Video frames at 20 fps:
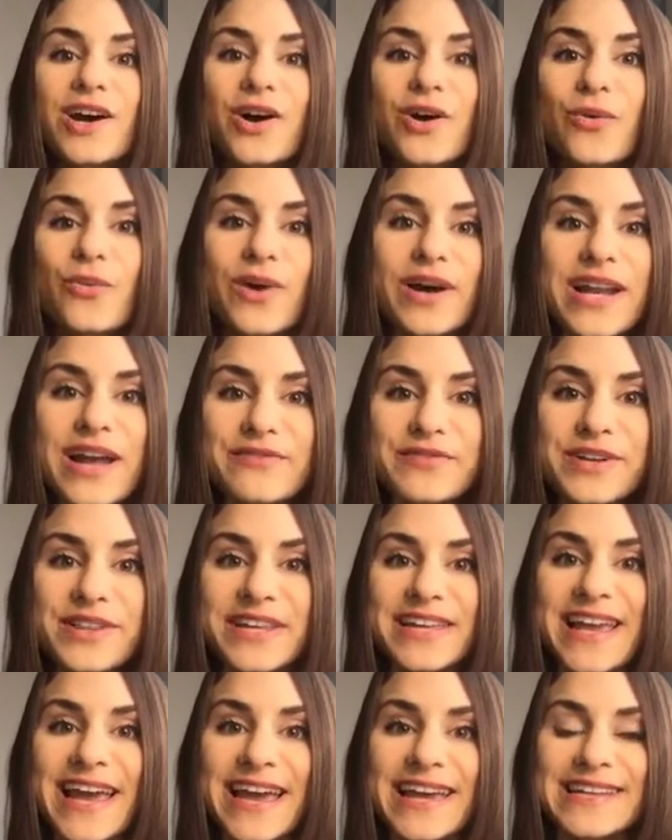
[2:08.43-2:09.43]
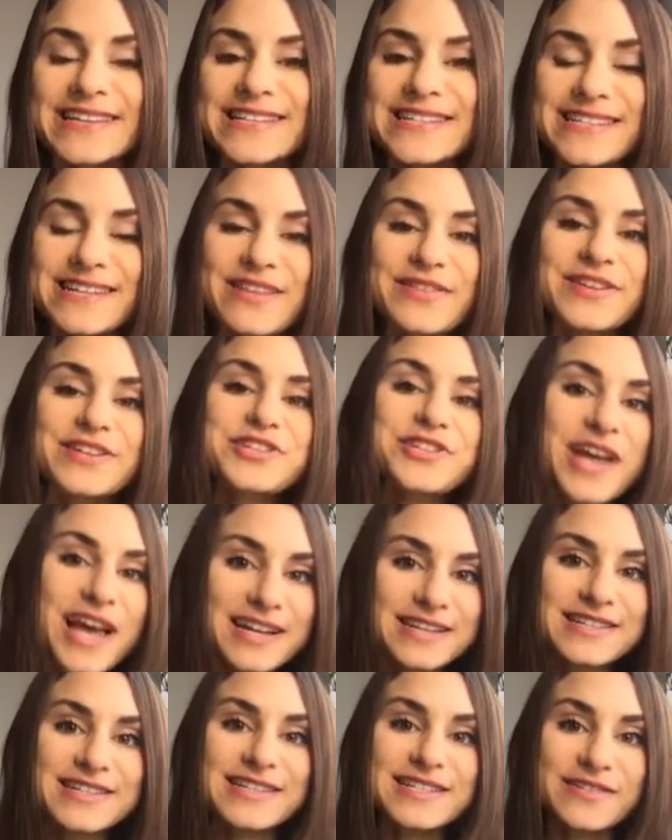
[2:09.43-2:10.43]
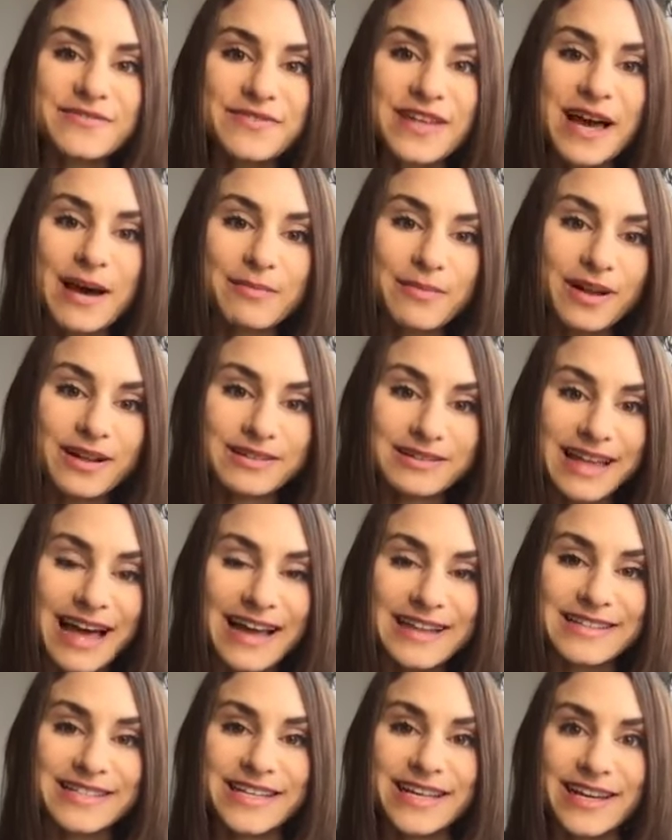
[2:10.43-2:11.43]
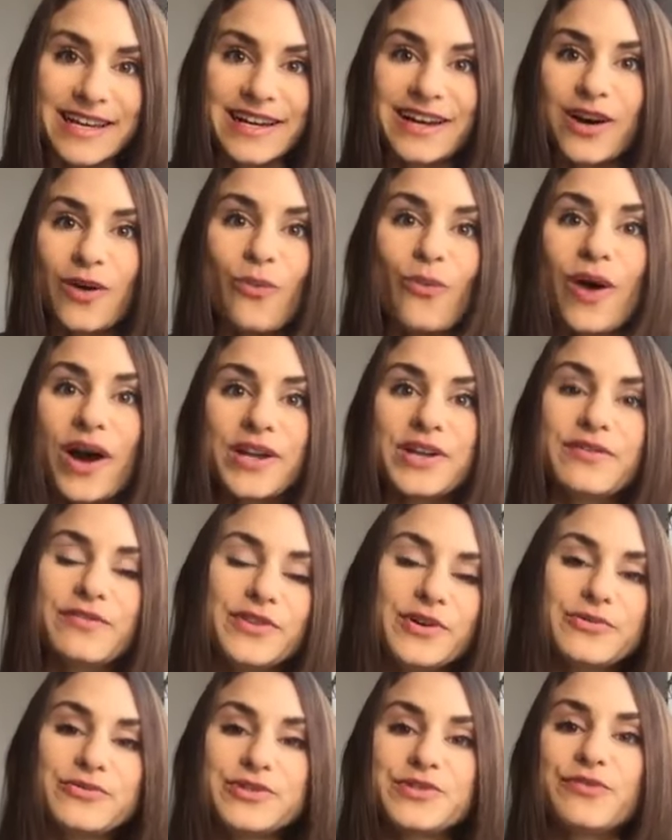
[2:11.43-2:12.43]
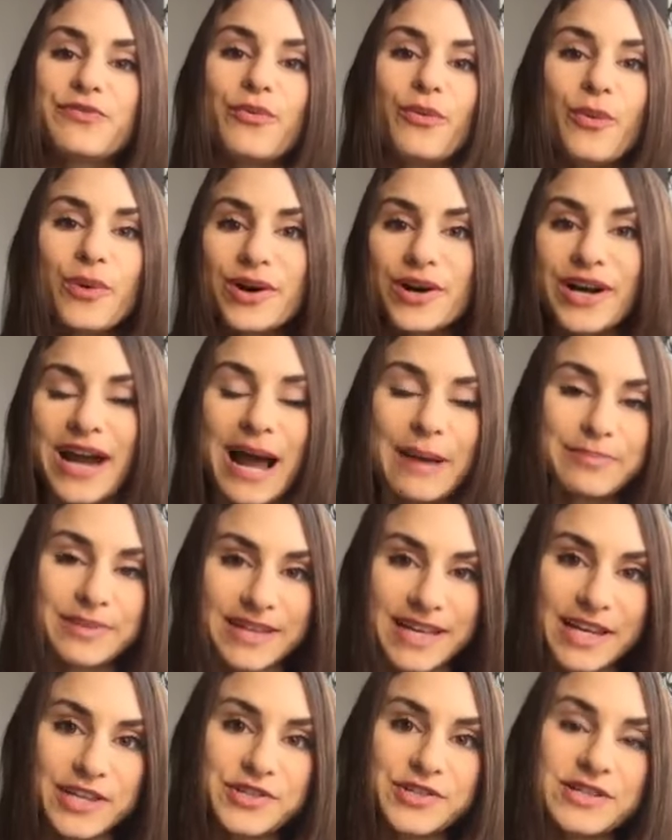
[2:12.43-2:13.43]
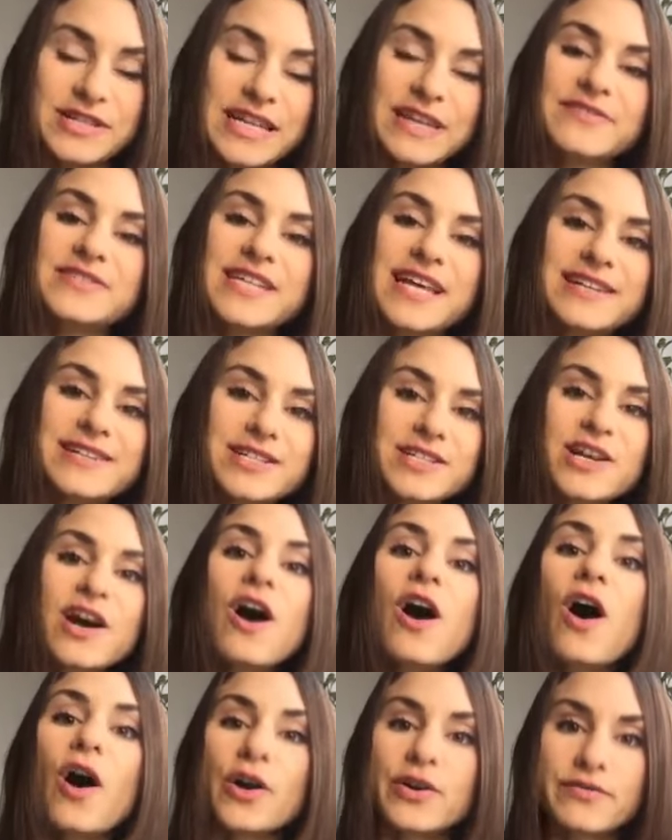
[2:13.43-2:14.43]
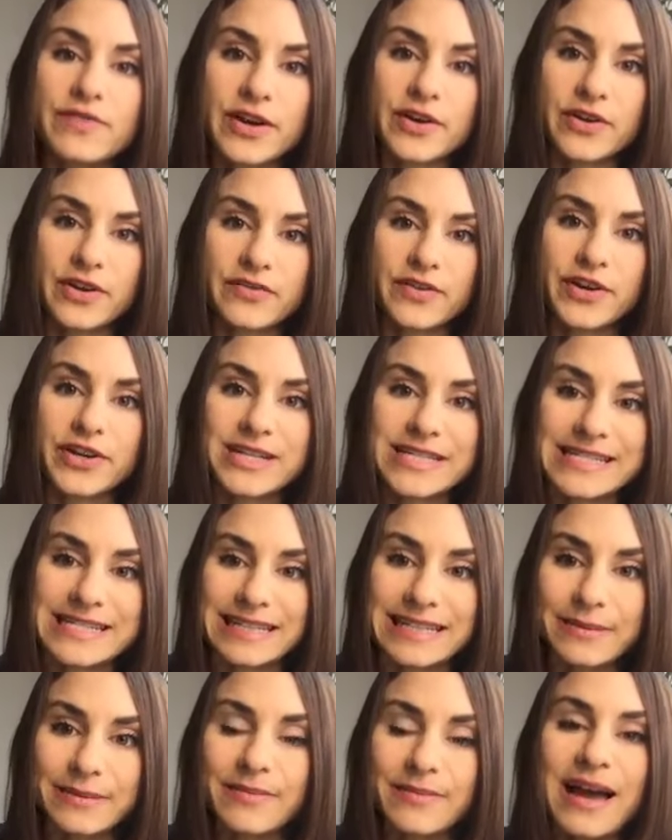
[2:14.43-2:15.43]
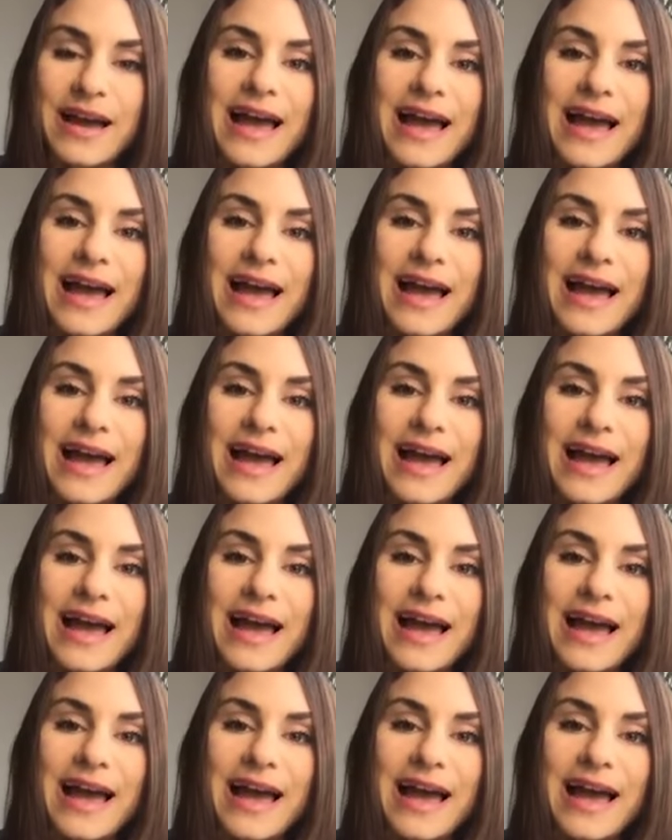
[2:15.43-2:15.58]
Whatever the case, the chances of them landing one of those 4 applications they've sent are very, very slim.